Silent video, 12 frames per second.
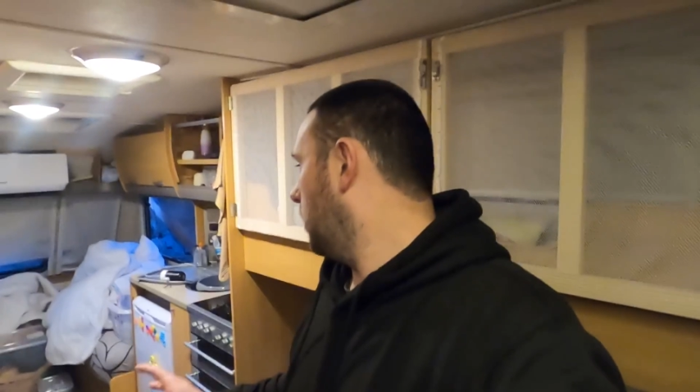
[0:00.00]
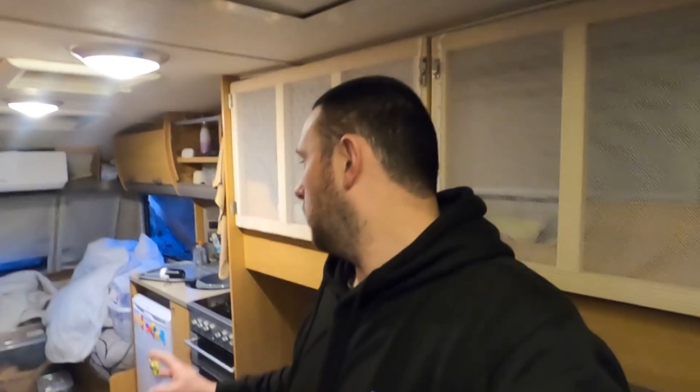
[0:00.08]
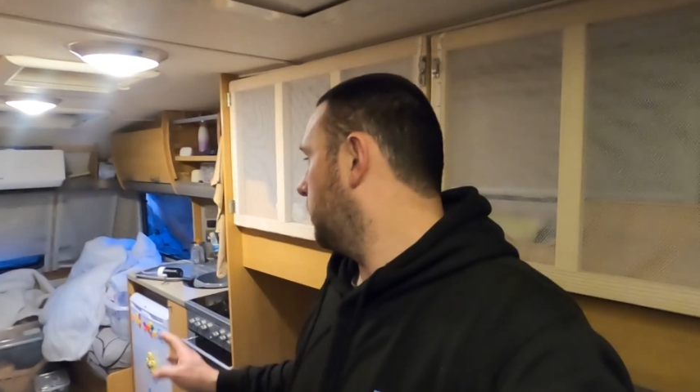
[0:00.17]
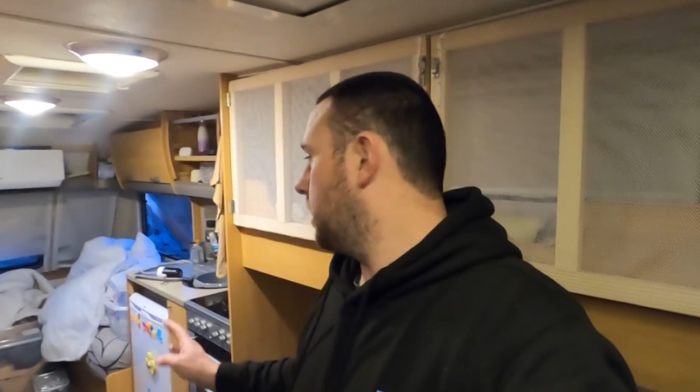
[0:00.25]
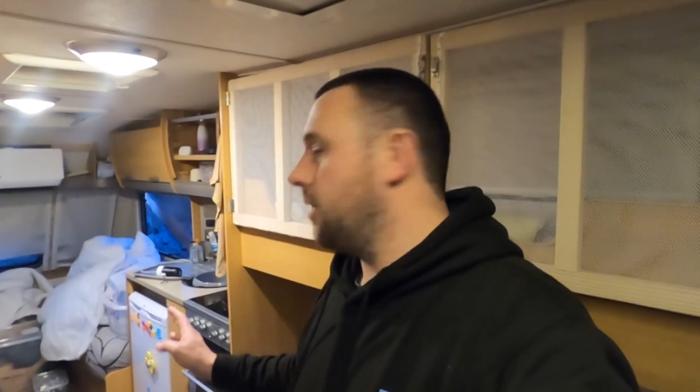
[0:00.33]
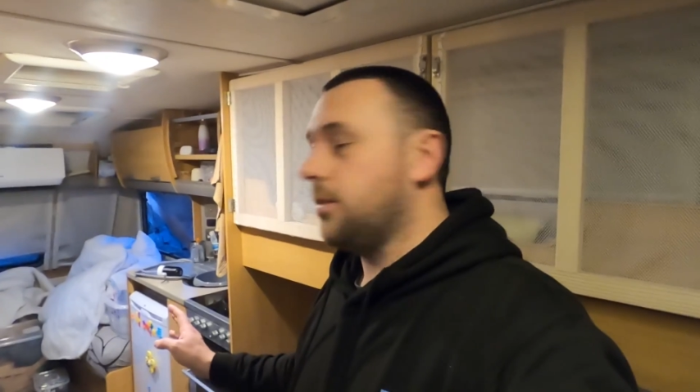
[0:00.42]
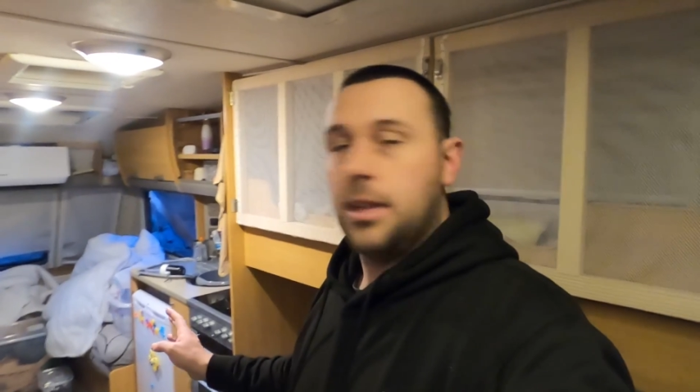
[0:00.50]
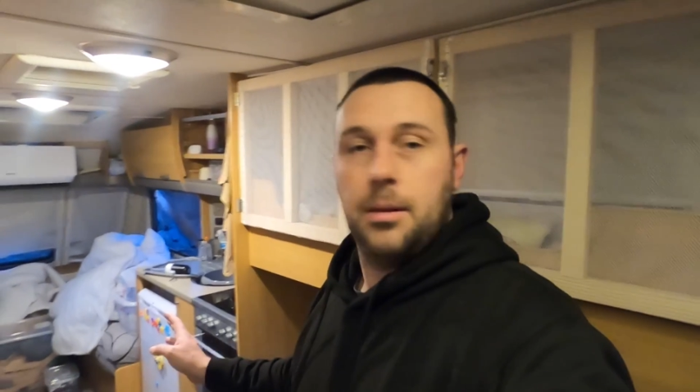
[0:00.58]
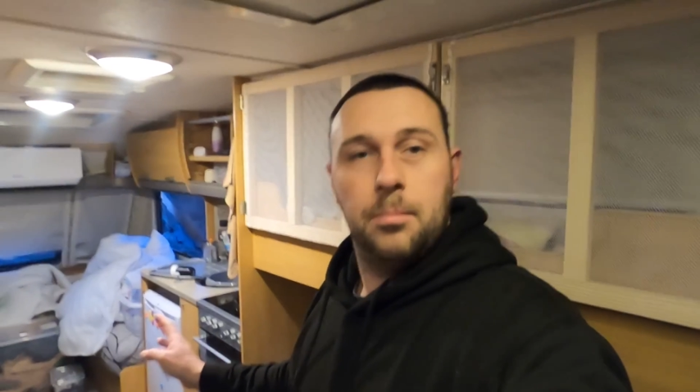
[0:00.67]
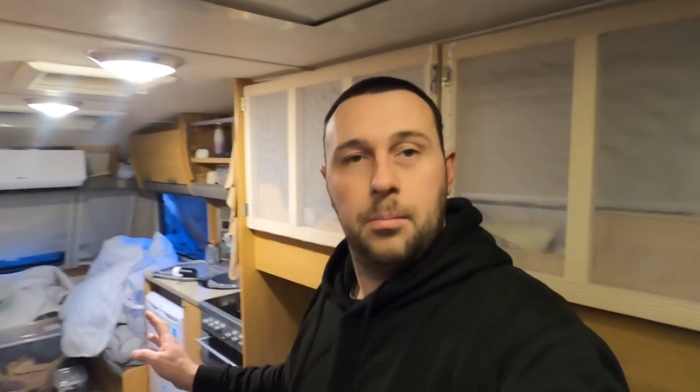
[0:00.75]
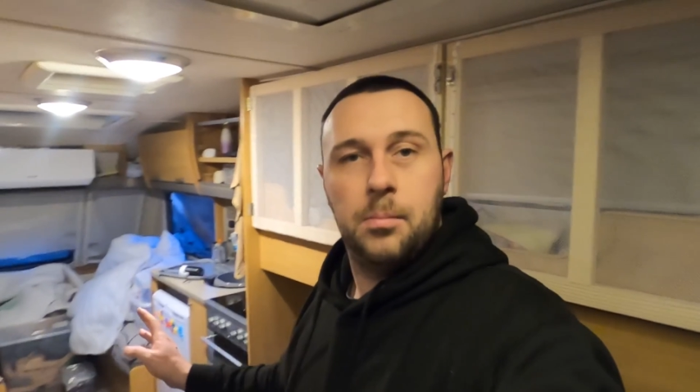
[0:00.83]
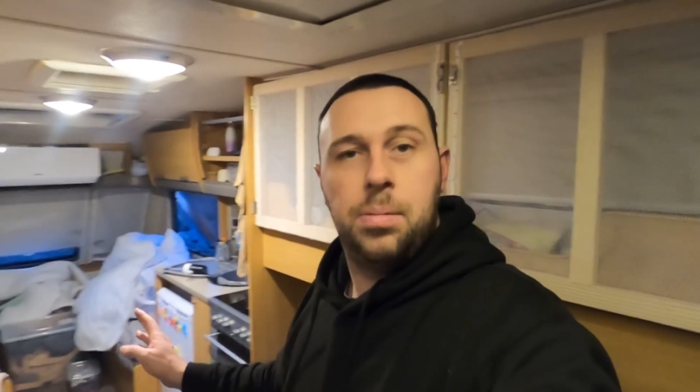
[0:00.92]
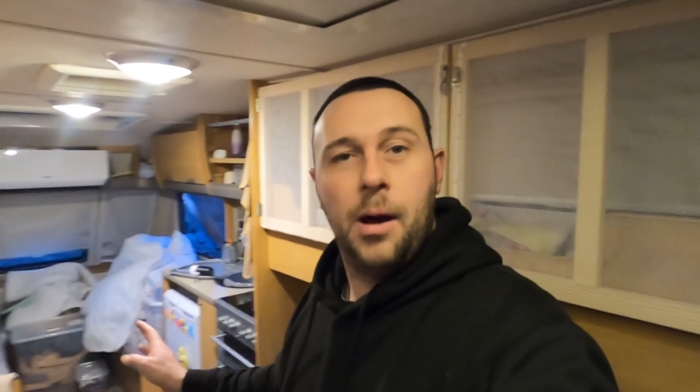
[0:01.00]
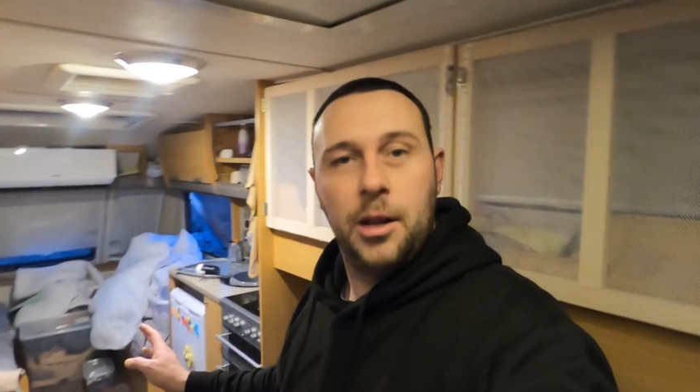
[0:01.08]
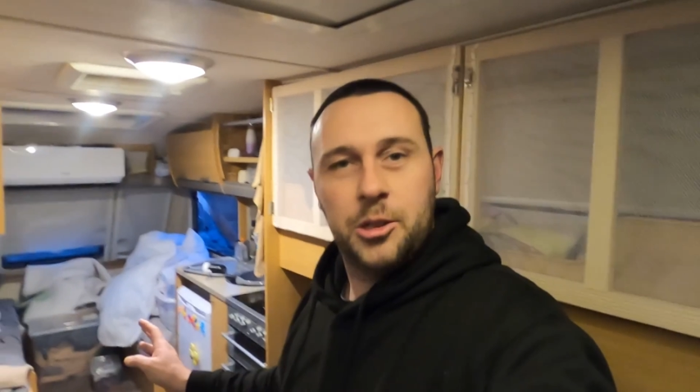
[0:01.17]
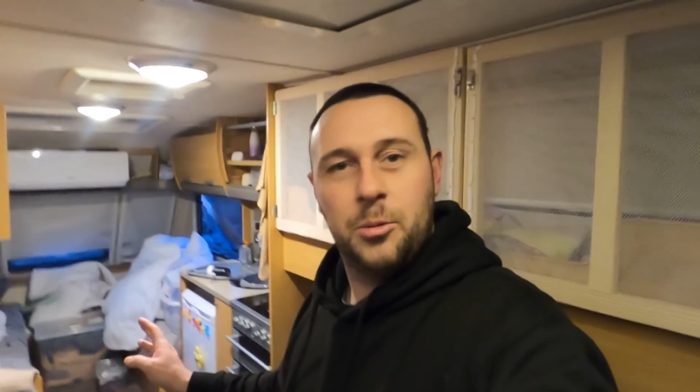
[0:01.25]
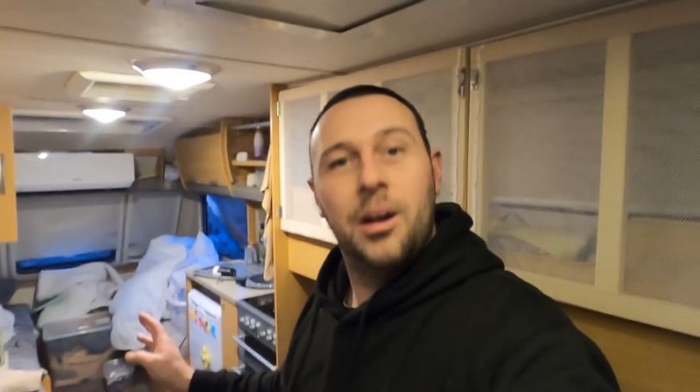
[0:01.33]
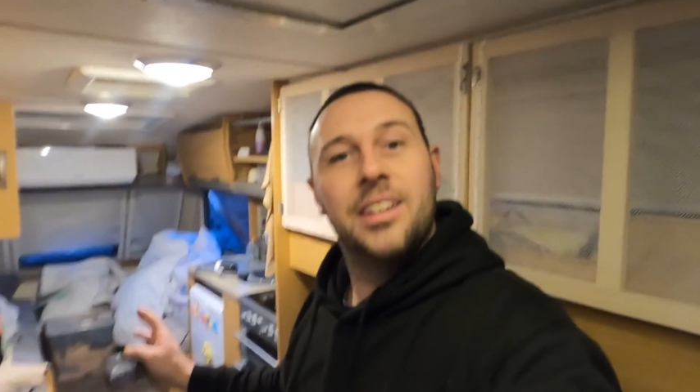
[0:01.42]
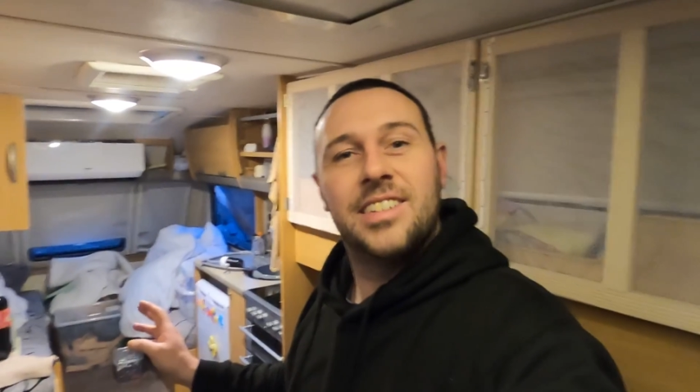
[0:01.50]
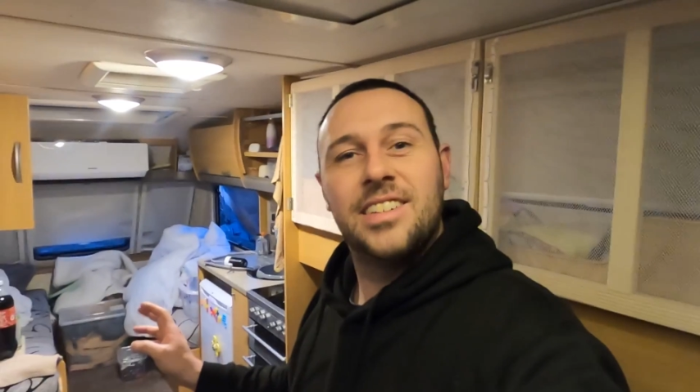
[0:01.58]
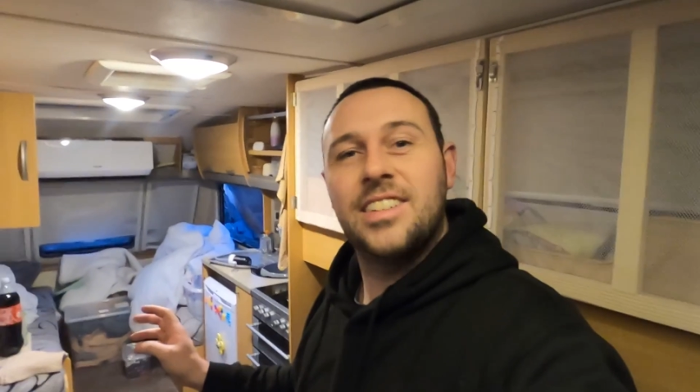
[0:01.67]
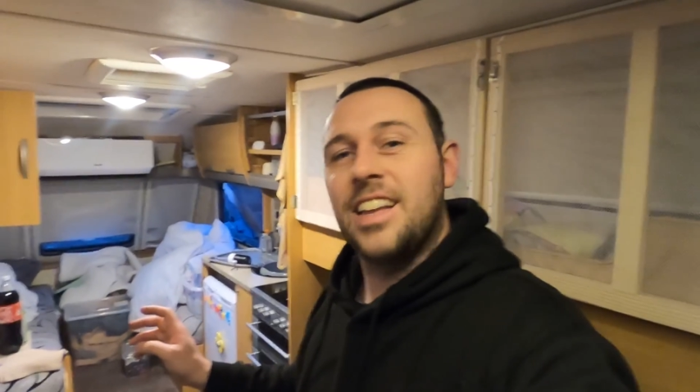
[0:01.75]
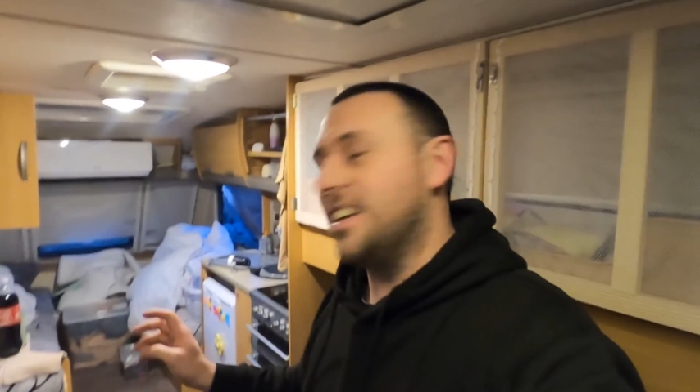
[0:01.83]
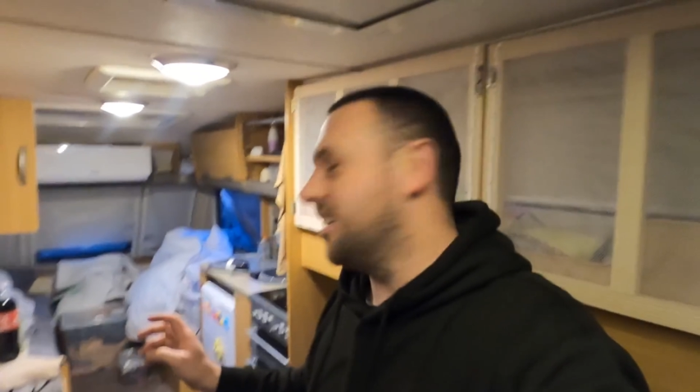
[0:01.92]
We left it in much worse a
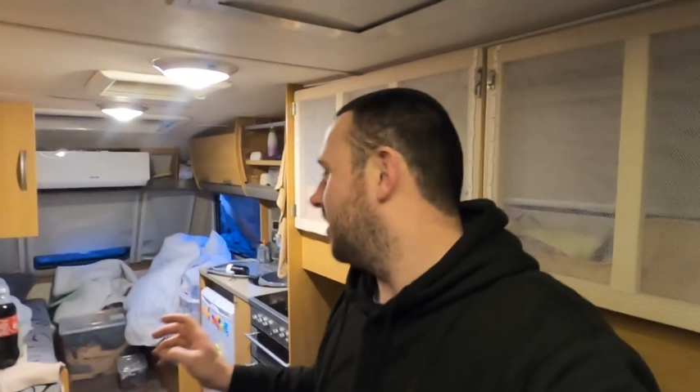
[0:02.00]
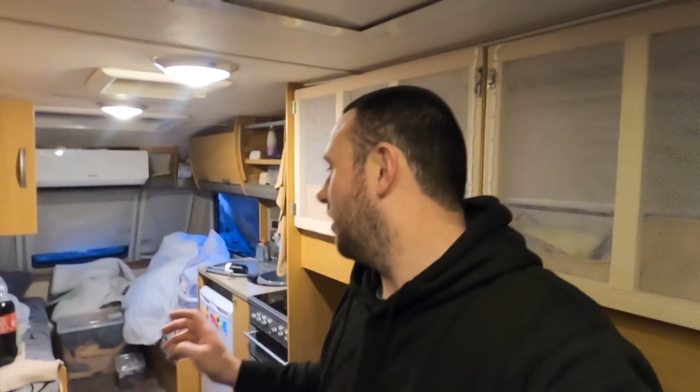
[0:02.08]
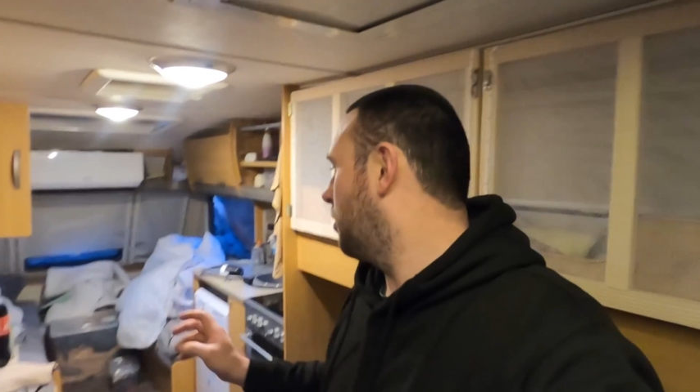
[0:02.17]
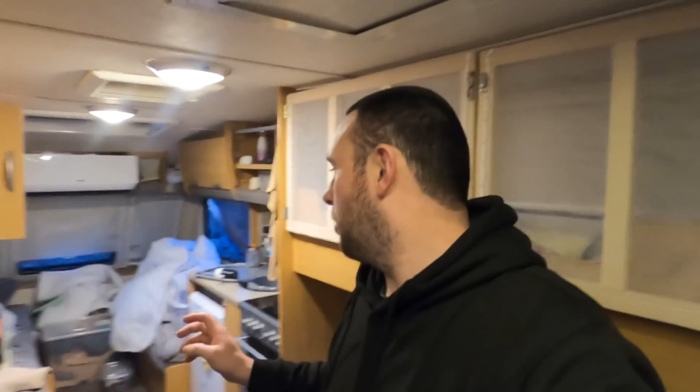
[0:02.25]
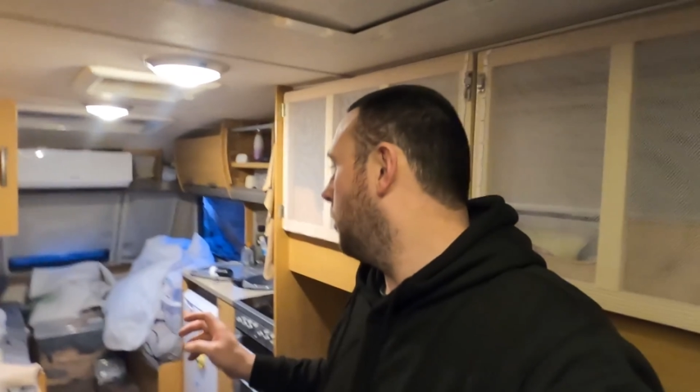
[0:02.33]
state than I